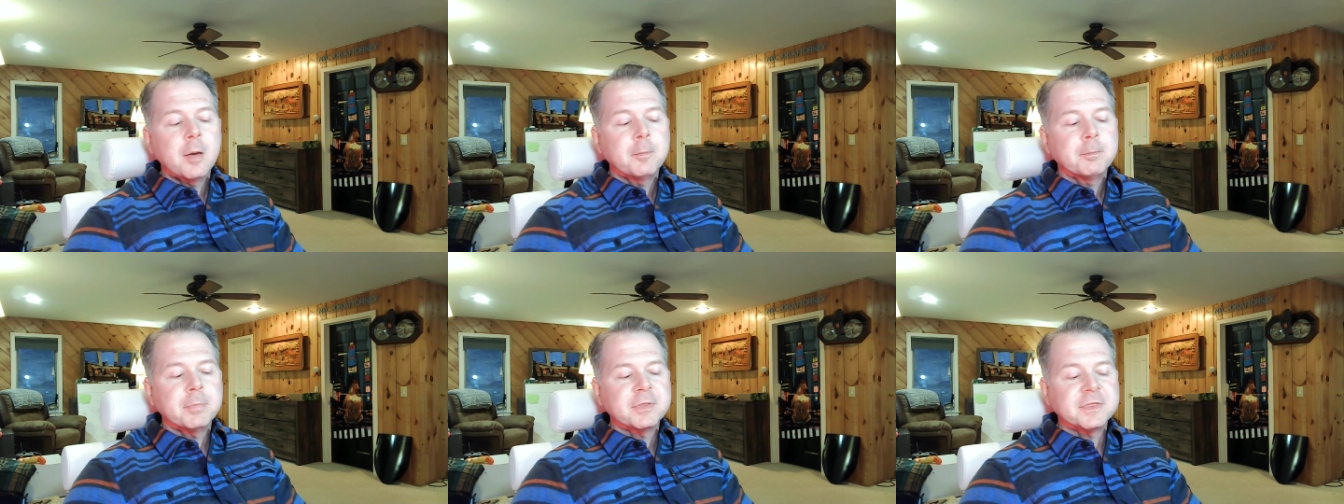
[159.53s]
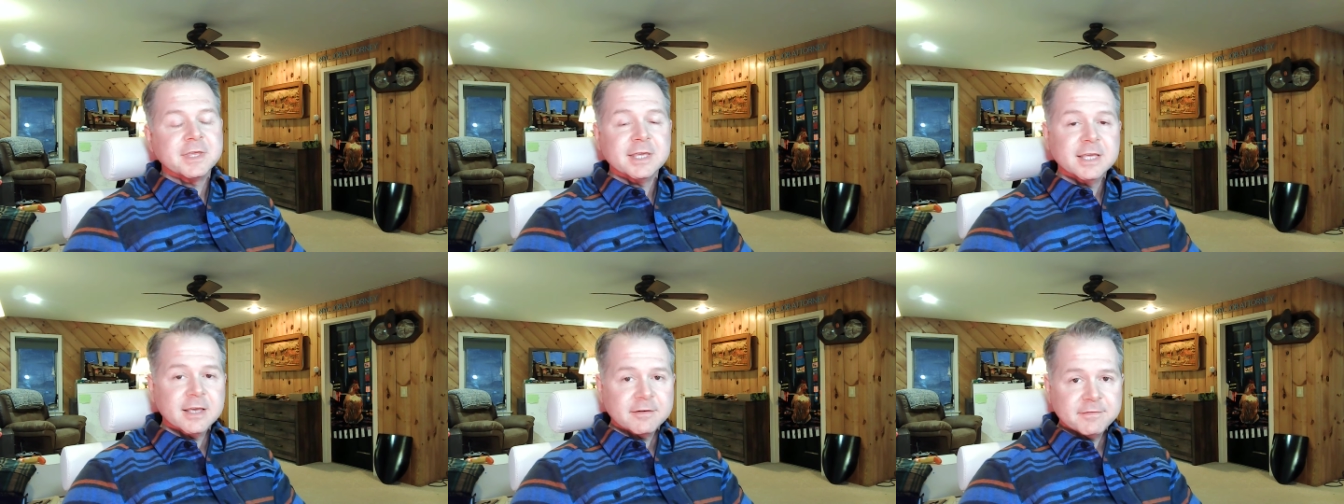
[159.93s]
But
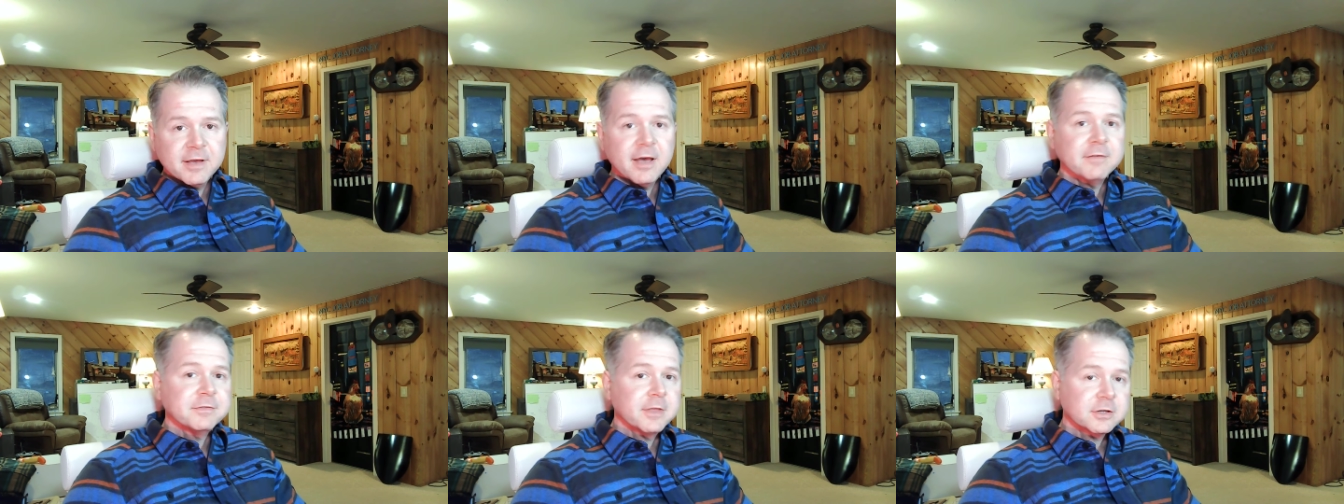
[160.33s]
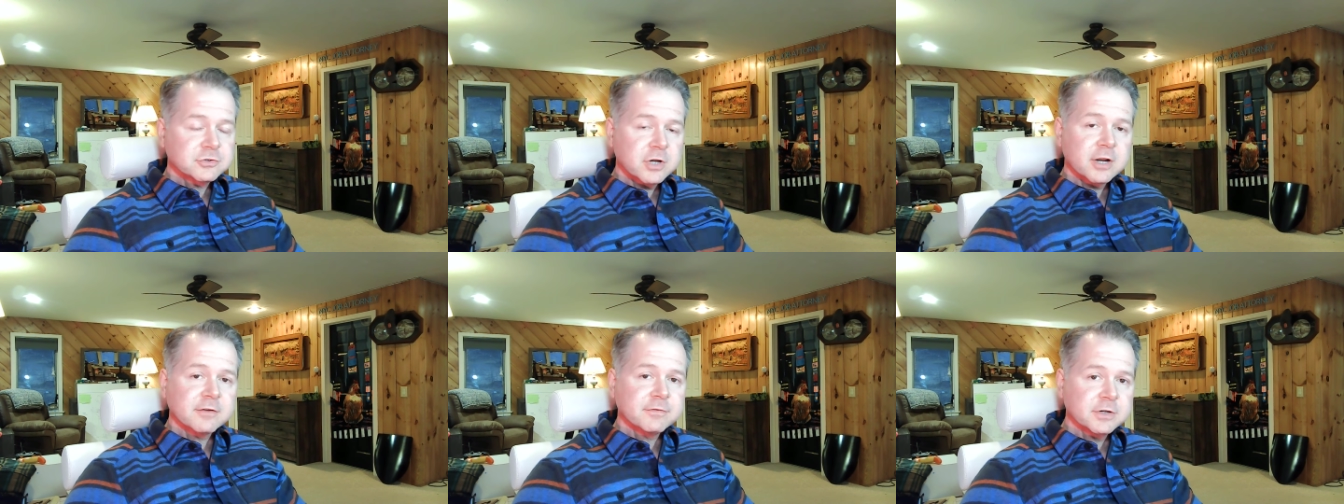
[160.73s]
the EFF, the
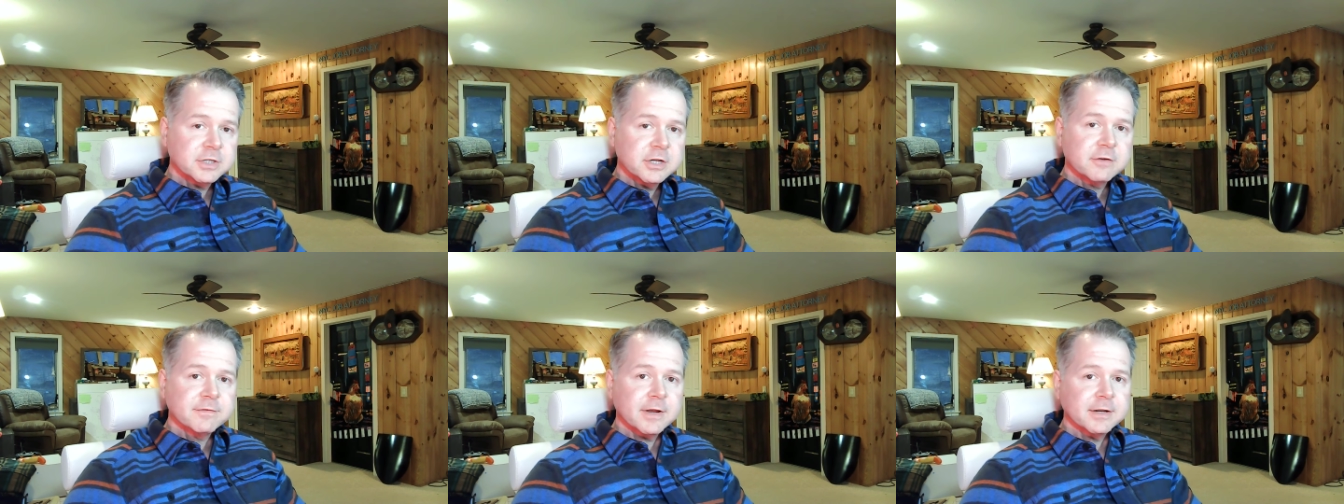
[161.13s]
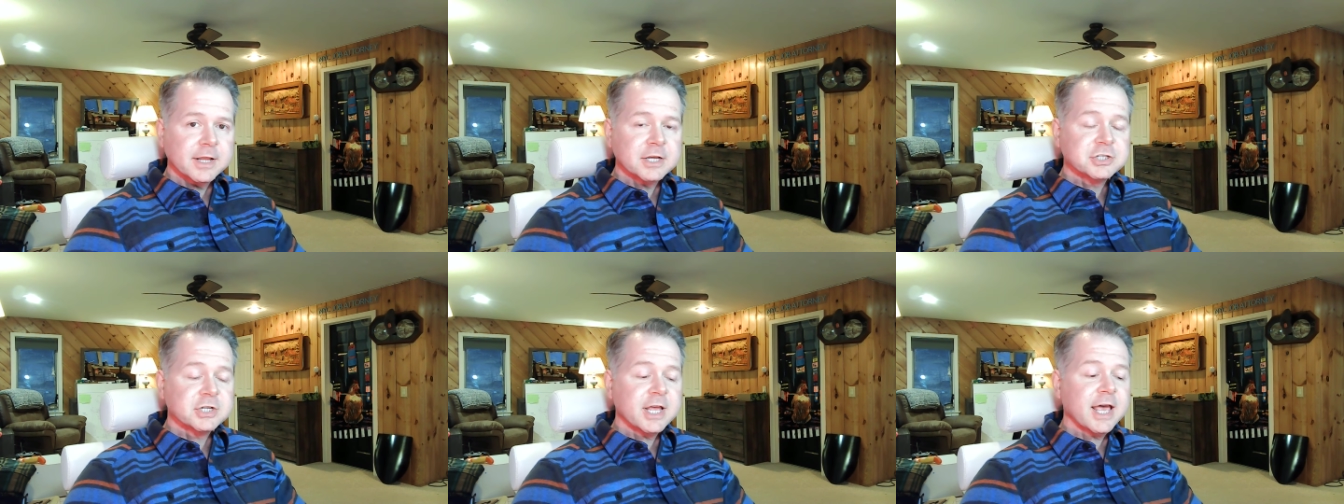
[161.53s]
Electronic Frontier
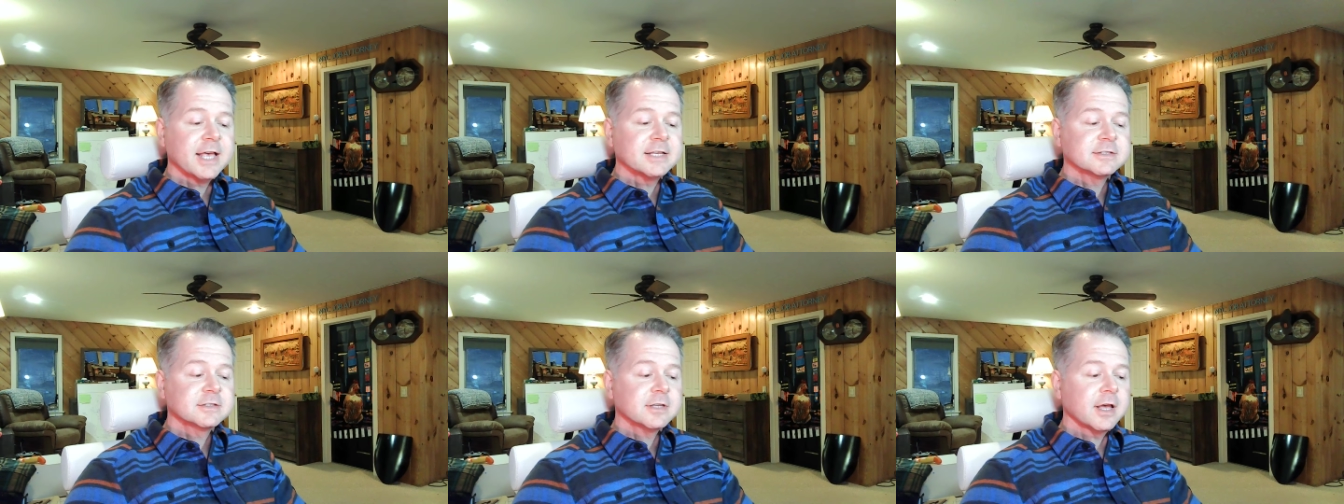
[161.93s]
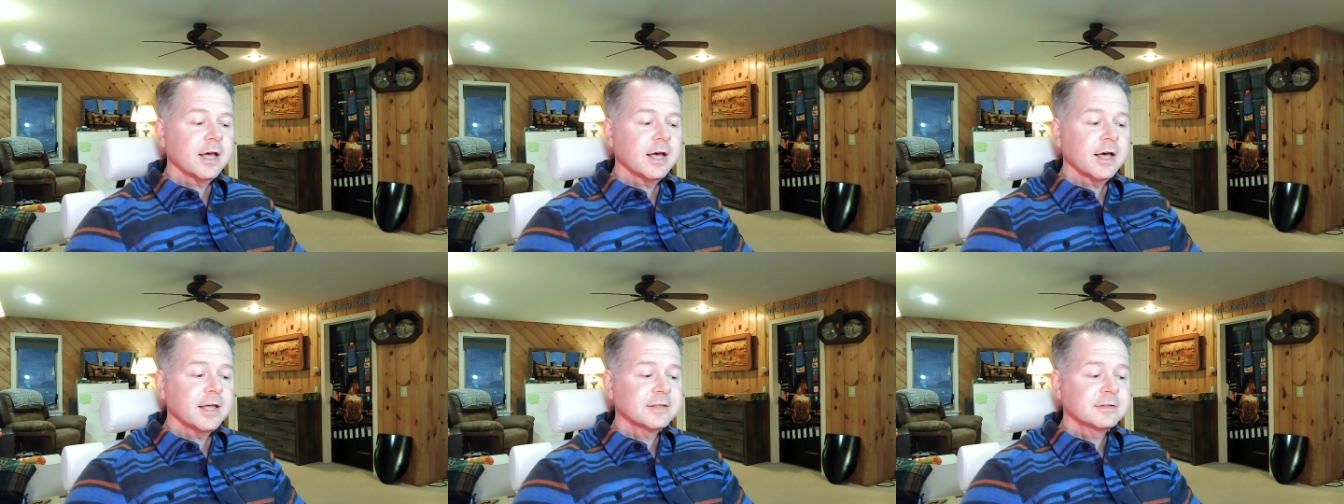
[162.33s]
Foundation, has,
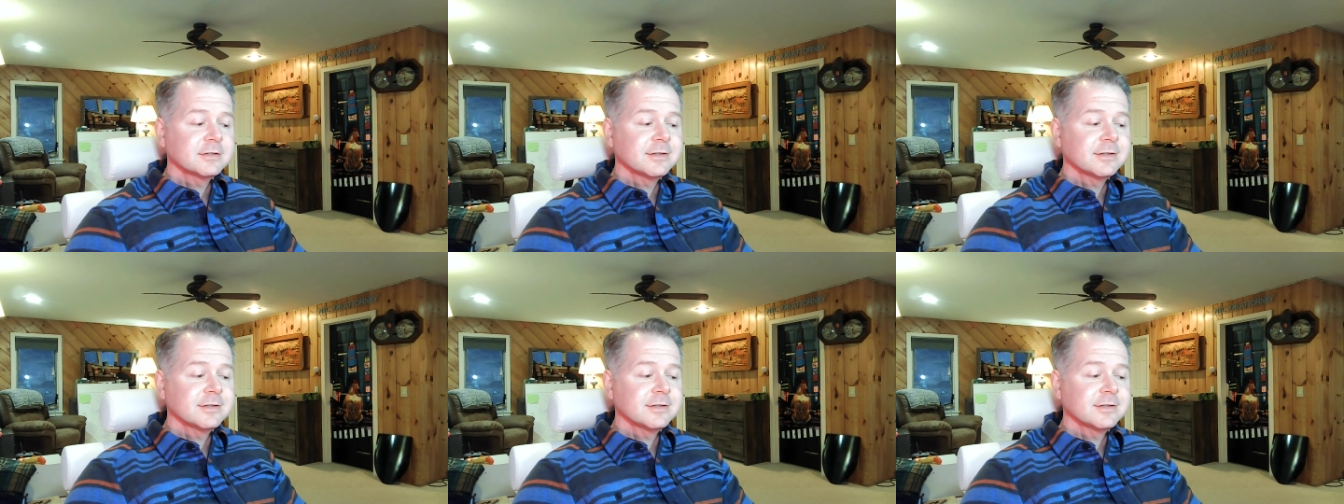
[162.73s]
I